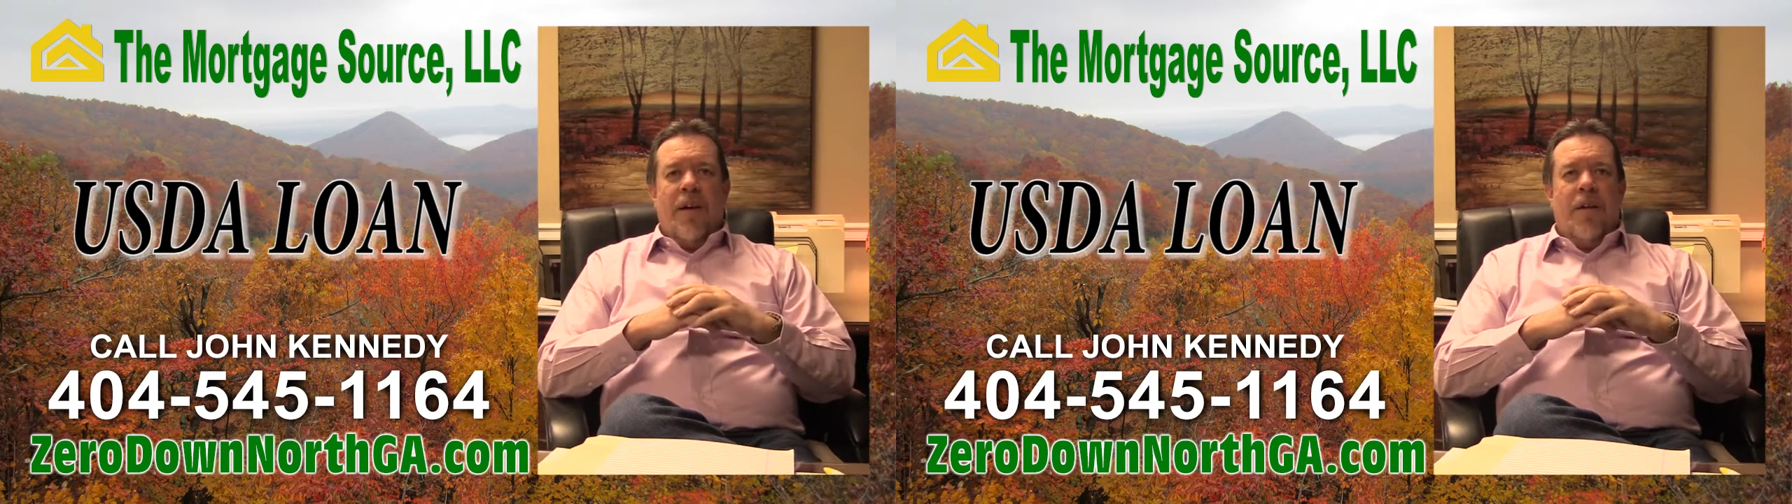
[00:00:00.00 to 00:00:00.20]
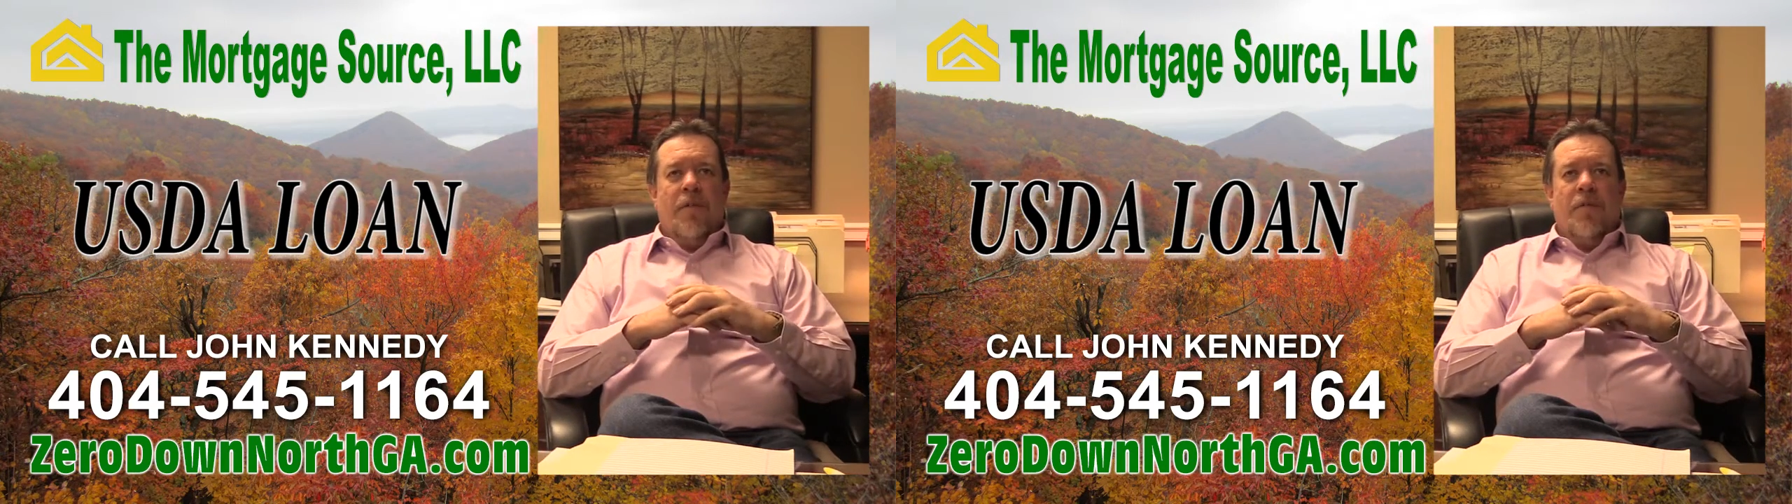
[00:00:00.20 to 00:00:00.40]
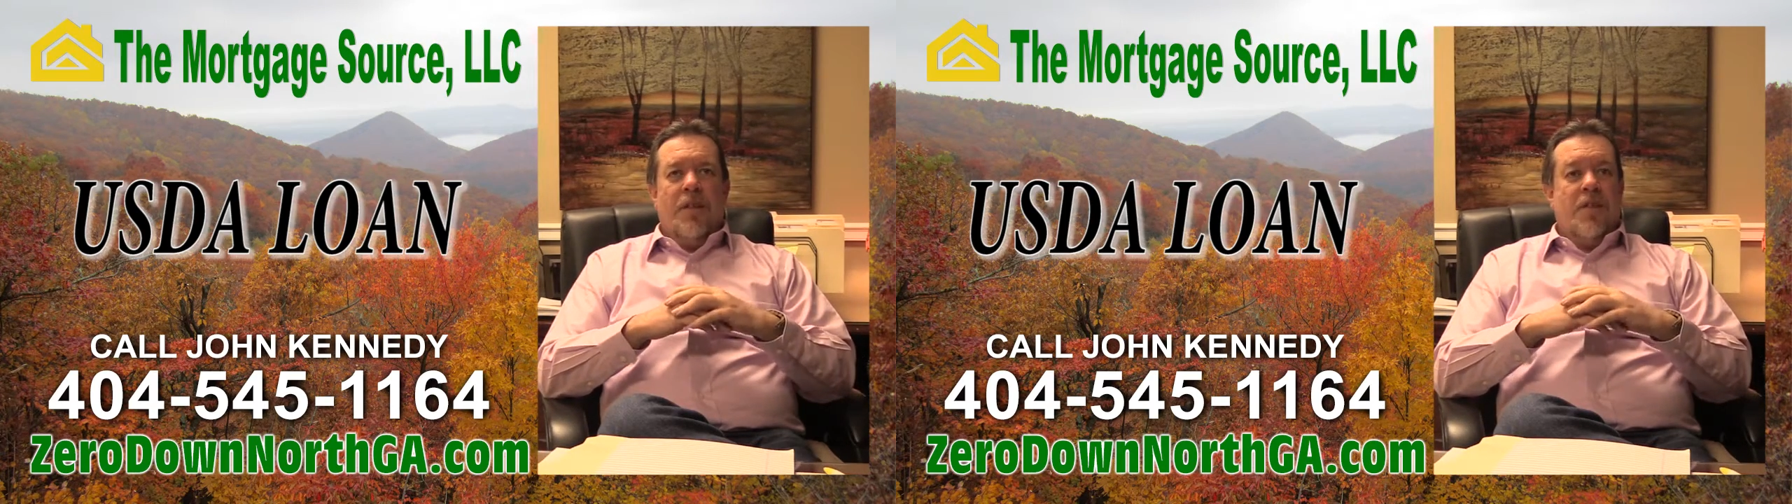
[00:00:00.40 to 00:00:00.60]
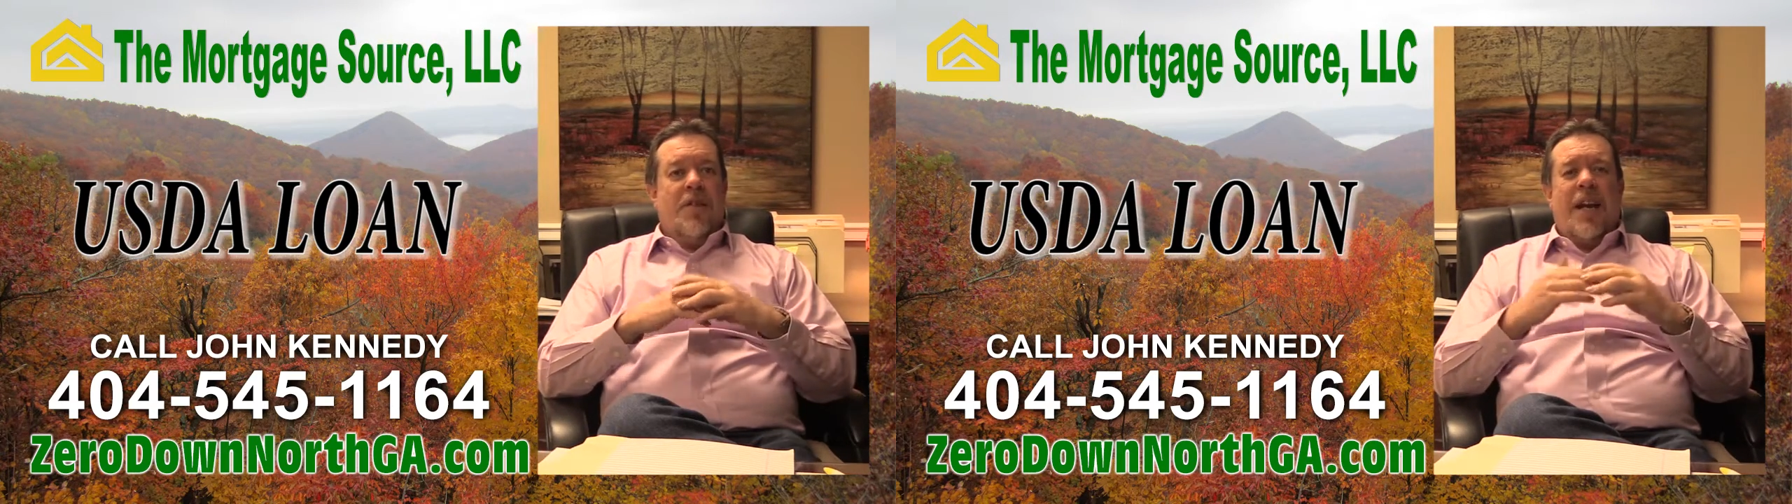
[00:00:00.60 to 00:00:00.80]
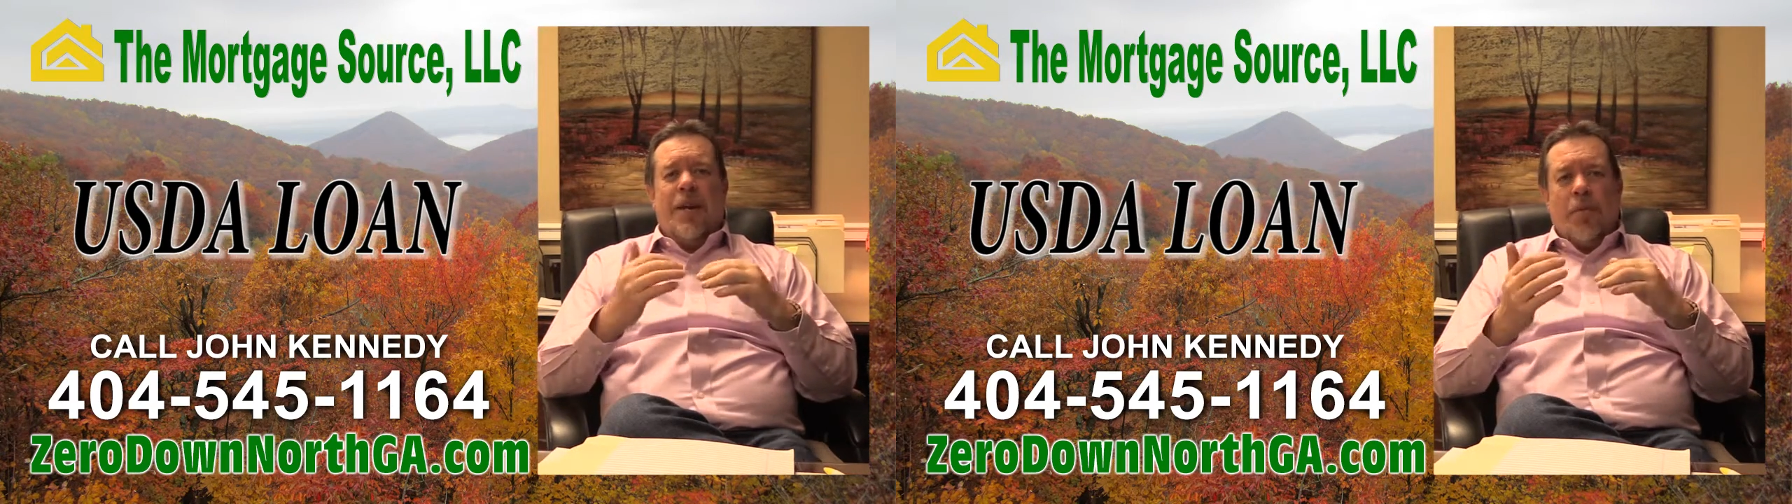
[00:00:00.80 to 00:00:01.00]
are
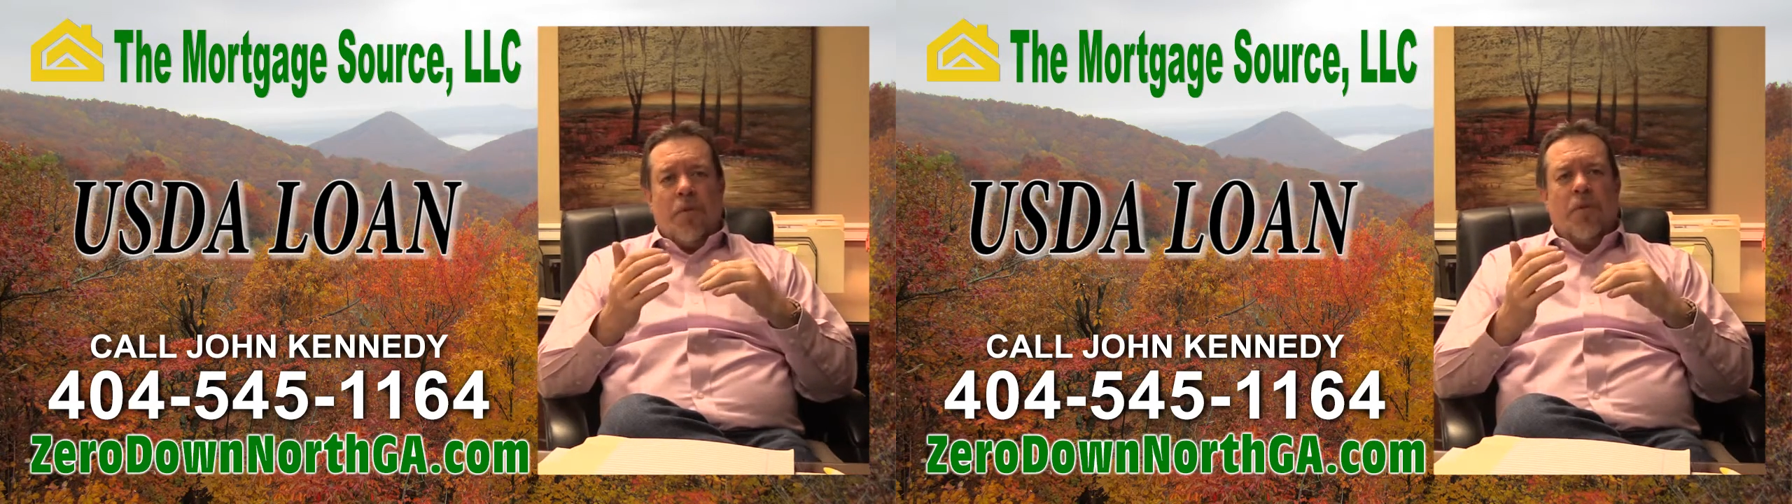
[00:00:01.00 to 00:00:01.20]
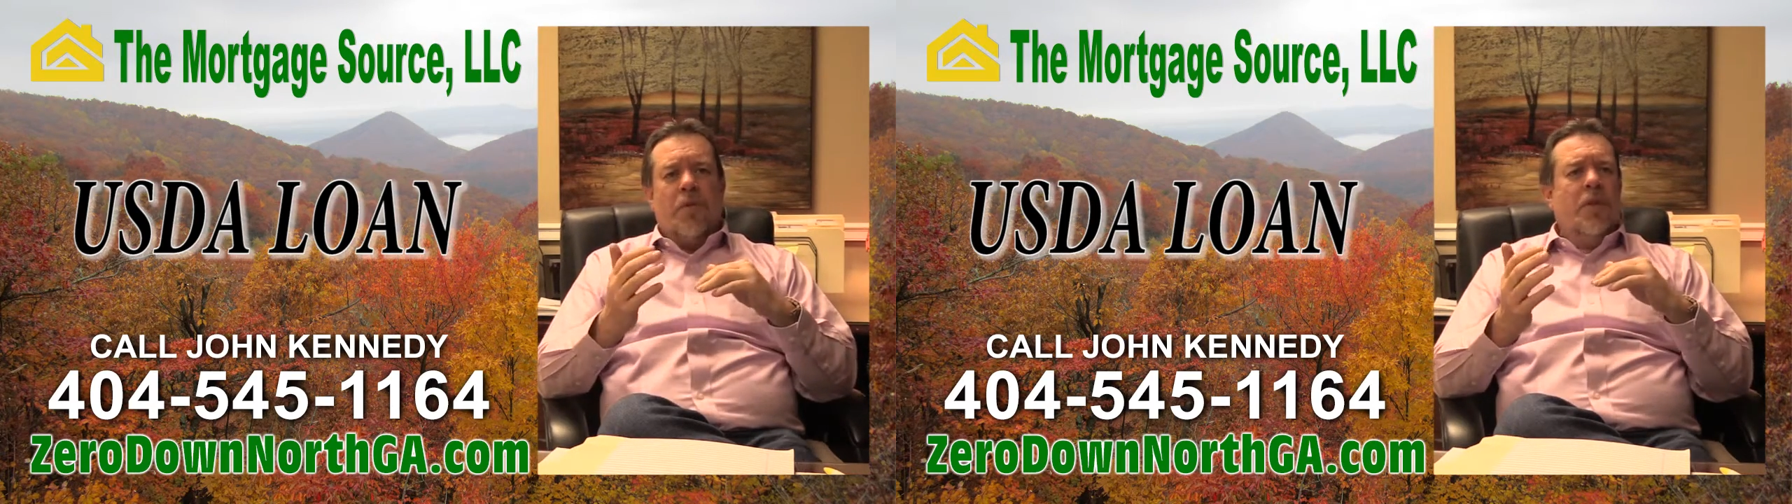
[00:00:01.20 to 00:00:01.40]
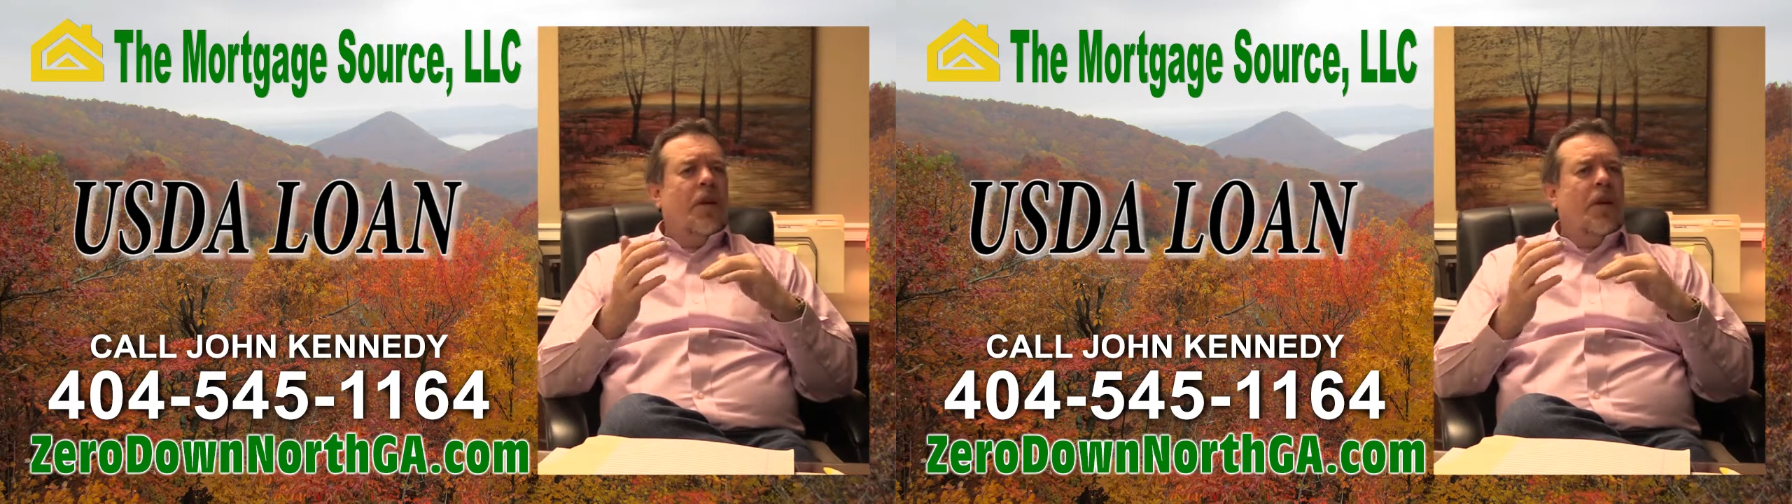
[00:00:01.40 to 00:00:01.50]
disabled,